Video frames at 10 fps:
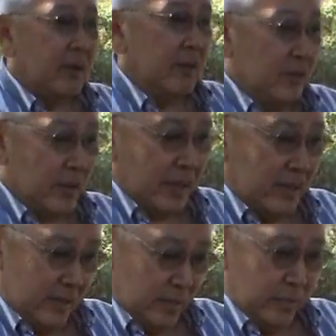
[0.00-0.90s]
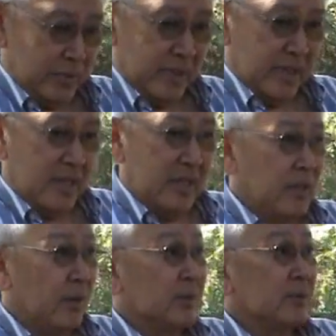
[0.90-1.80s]
or you will see
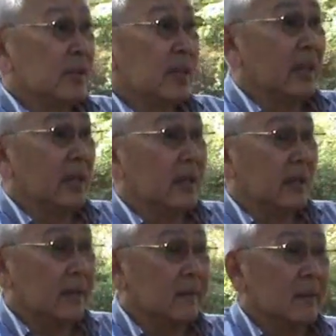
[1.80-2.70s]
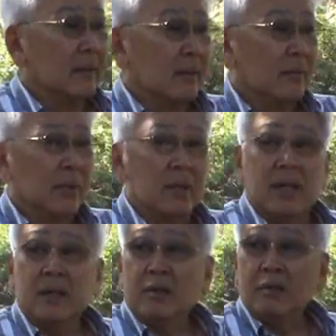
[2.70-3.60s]
later on today, that we
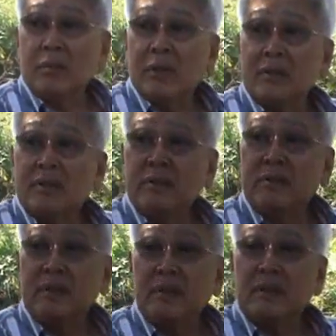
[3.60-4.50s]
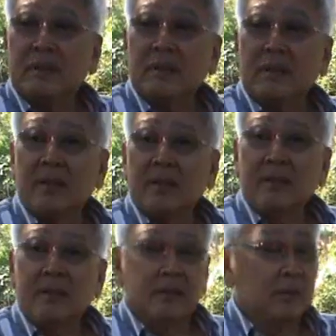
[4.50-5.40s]
are not much different
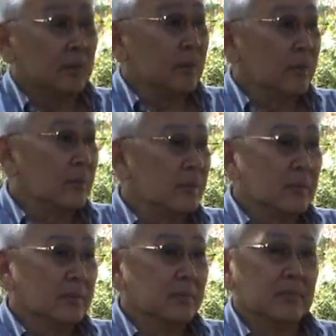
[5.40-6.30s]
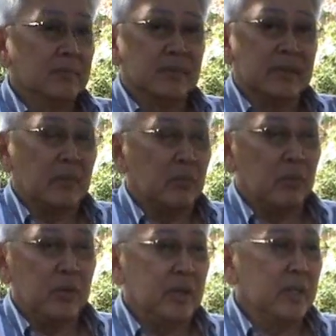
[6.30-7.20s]
to
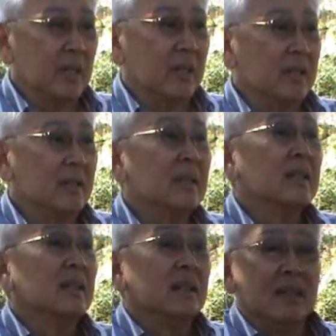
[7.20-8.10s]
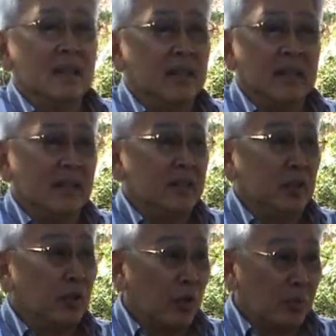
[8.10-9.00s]
some vineyards in
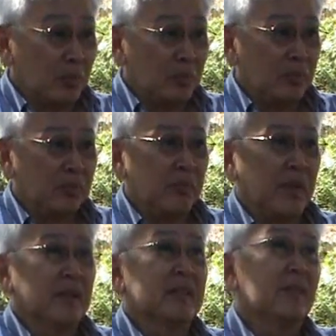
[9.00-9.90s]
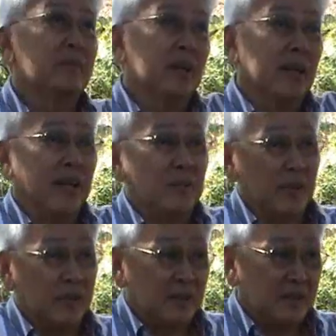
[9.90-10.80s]
Europe, except the
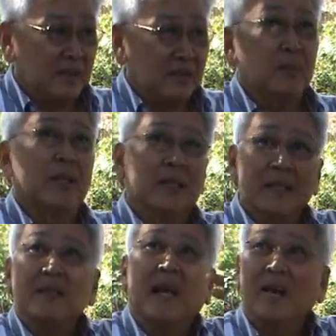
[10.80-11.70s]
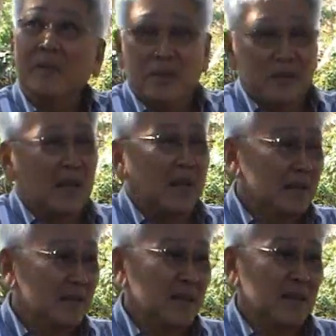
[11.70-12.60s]
climate different. But this time,
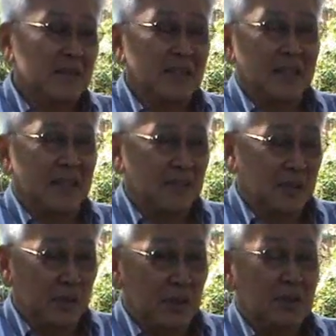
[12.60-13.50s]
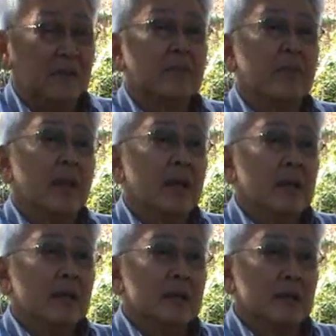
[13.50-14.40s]
nice sunshine and so on.
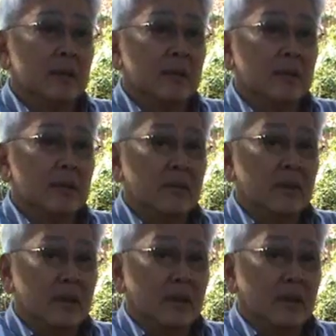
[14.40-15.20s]
So